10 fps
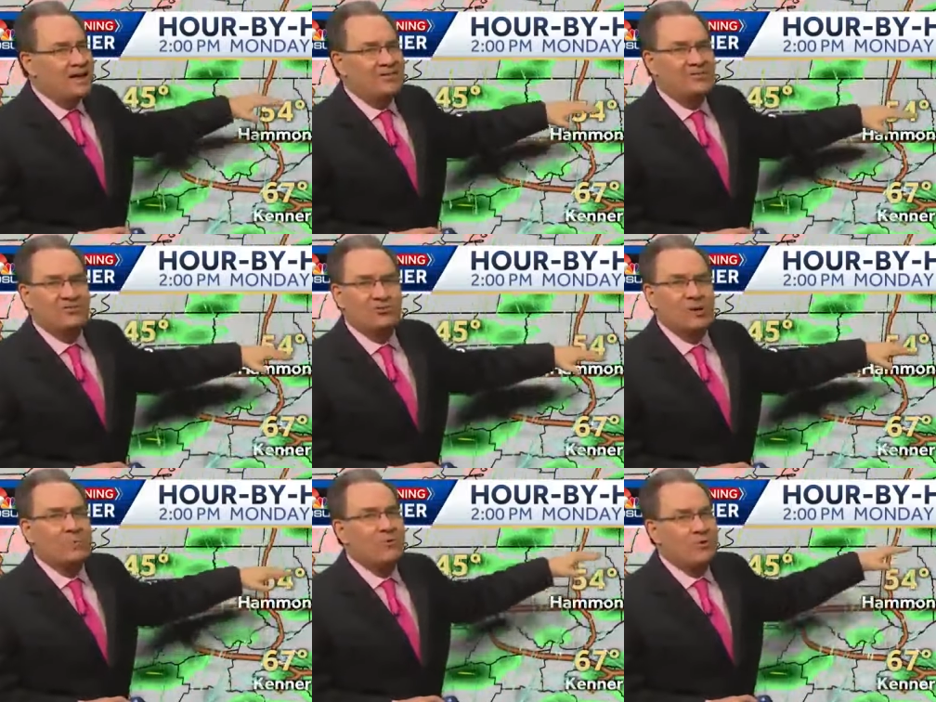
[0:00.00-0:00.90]

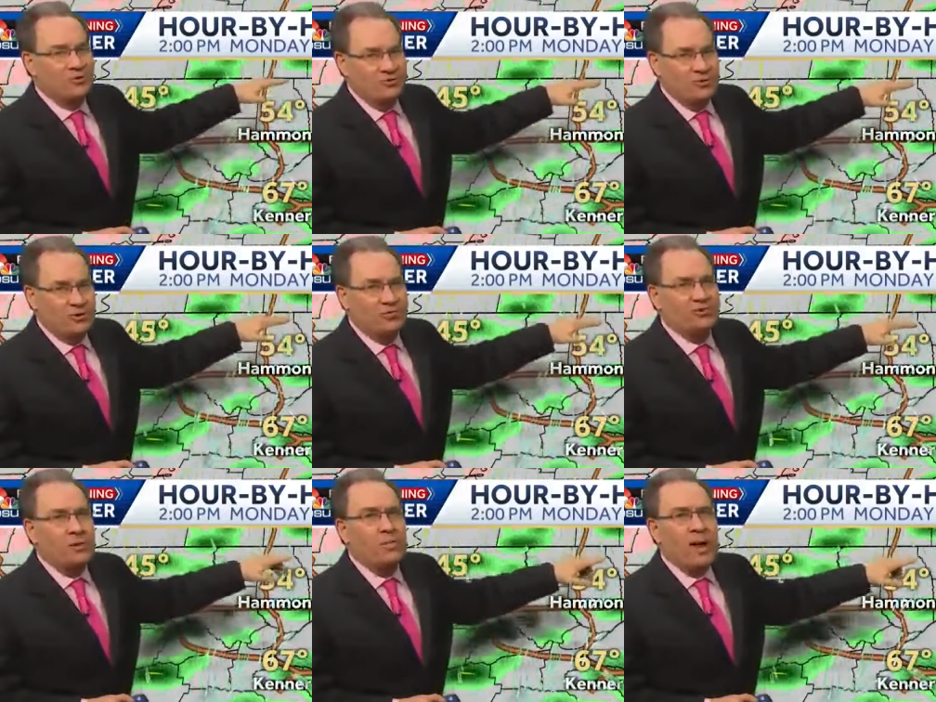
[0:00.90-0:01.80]
extreme North Shore,
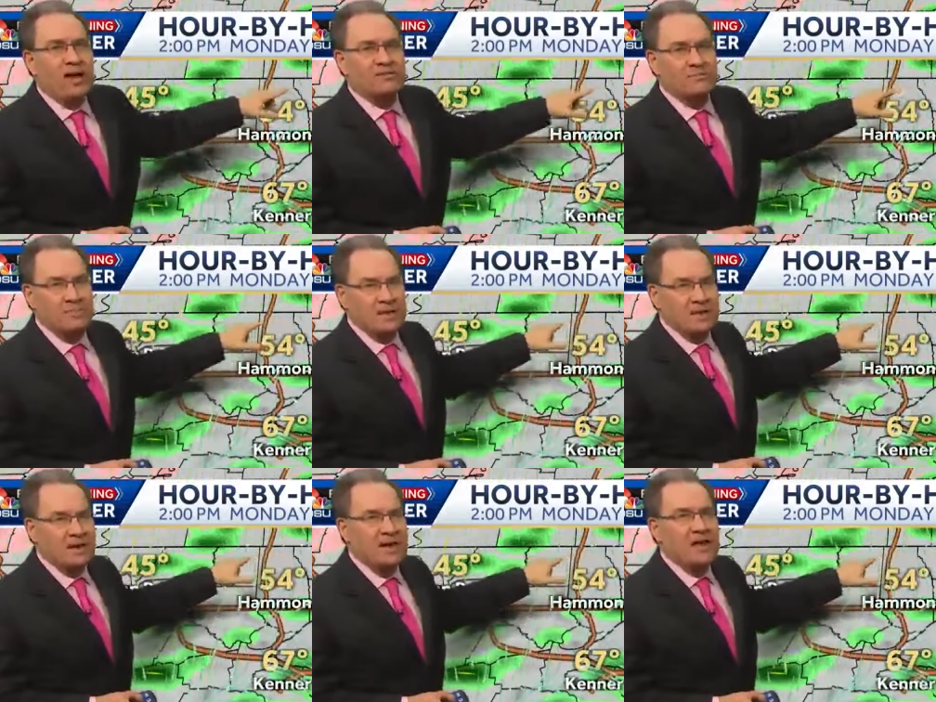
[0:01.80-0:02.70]
there's a
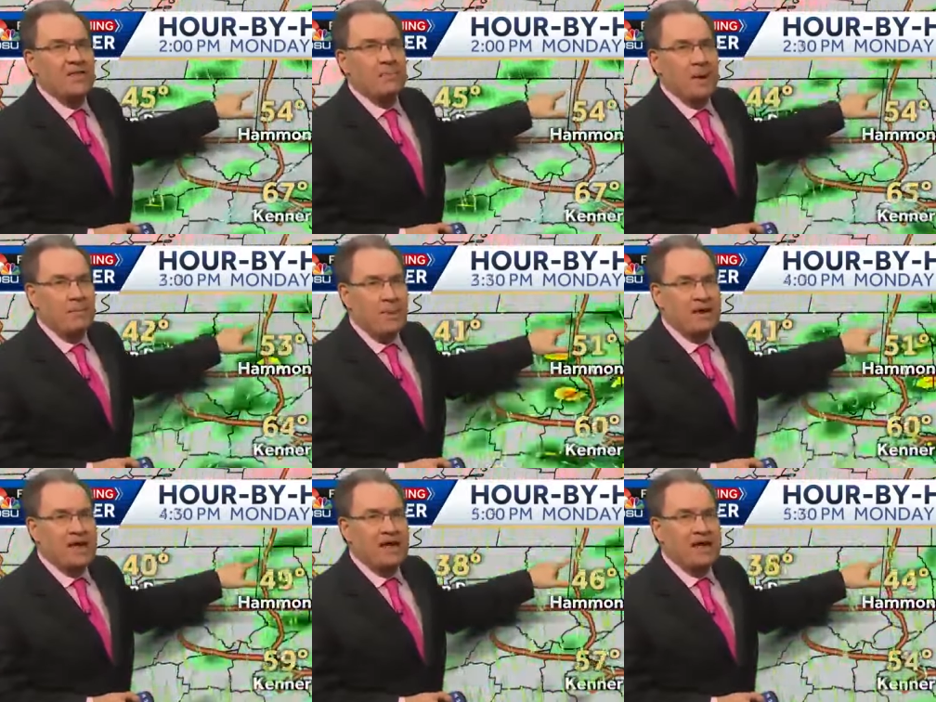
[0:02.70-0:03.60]
possibility that by
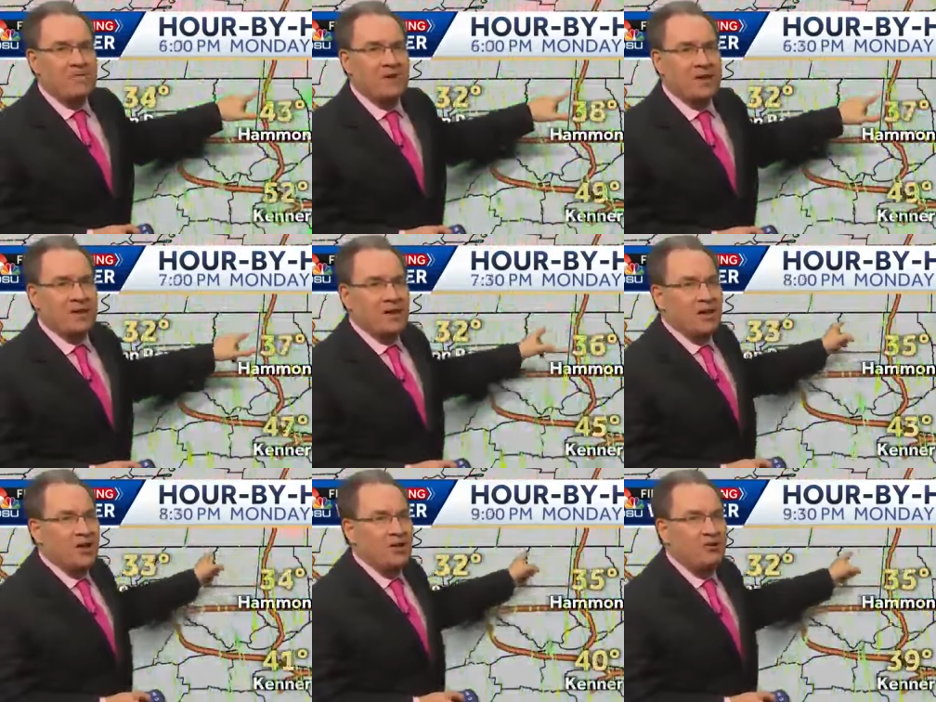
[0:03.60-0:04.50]
Monday evening,
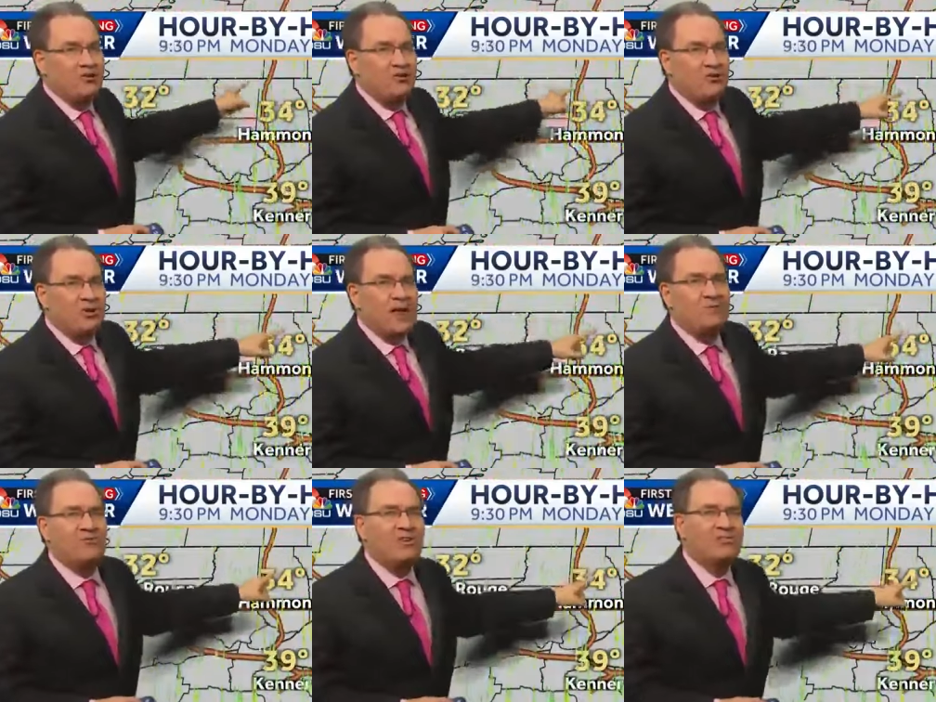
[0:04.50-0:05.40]
you could
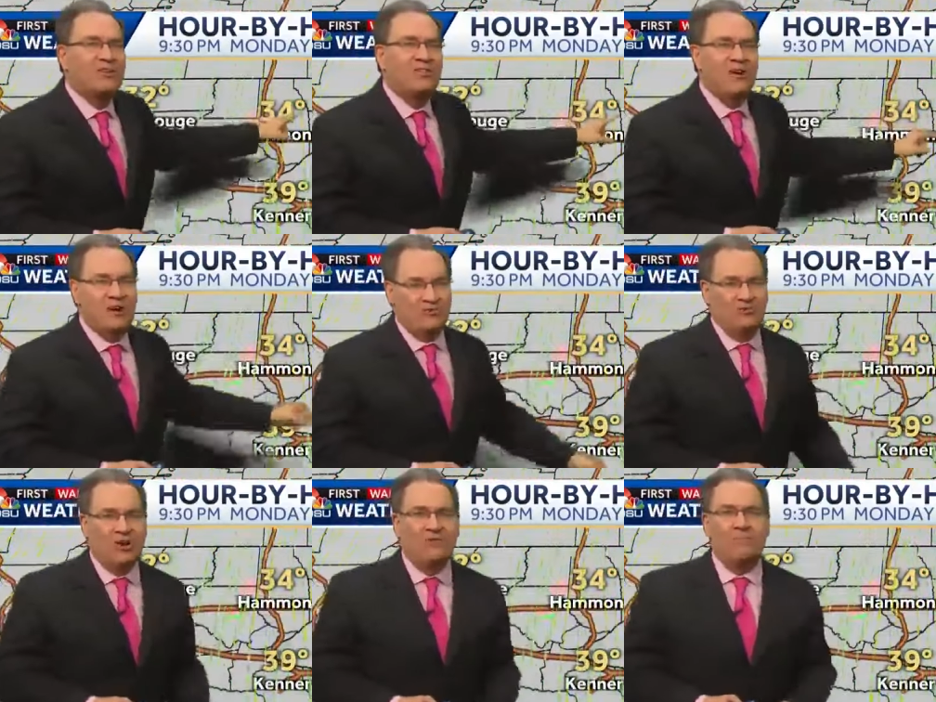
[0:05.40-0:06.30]
have just a
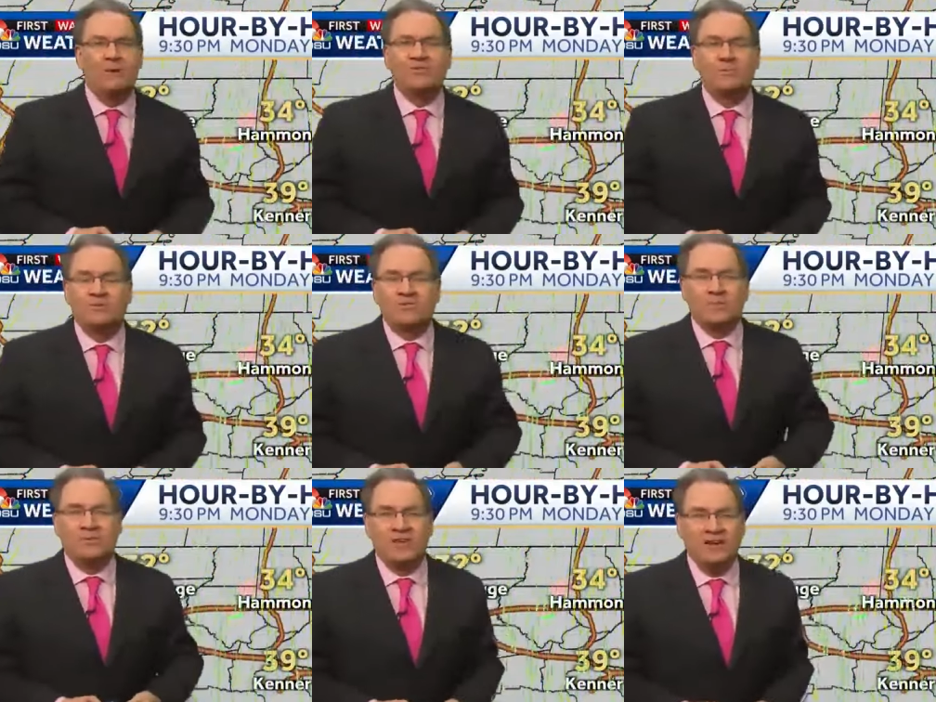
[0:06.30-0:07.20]
touch of mixed
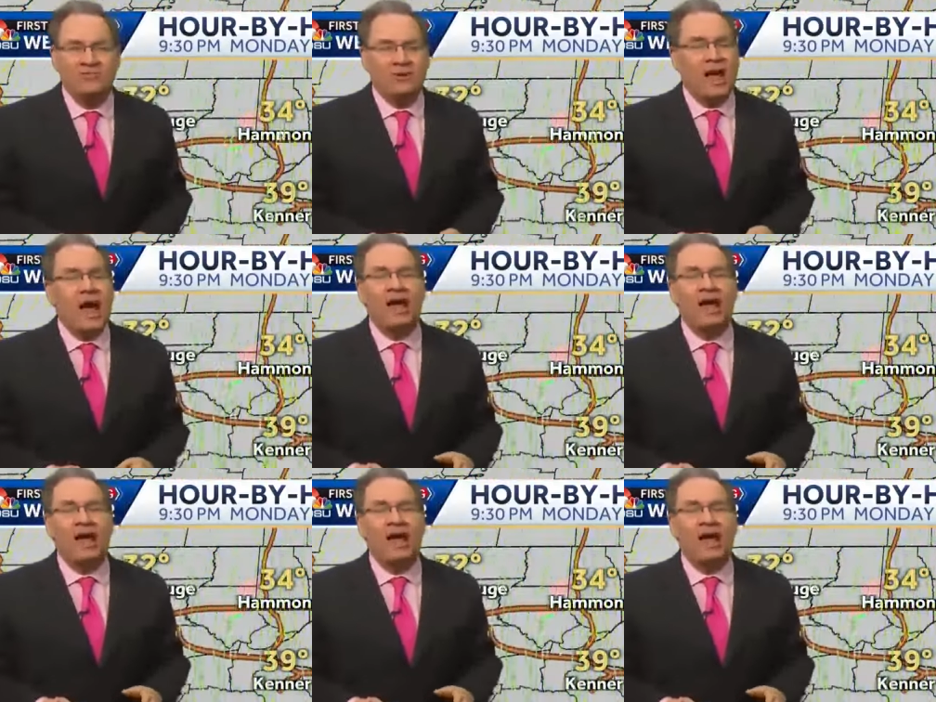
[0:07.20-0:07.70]
precipitation.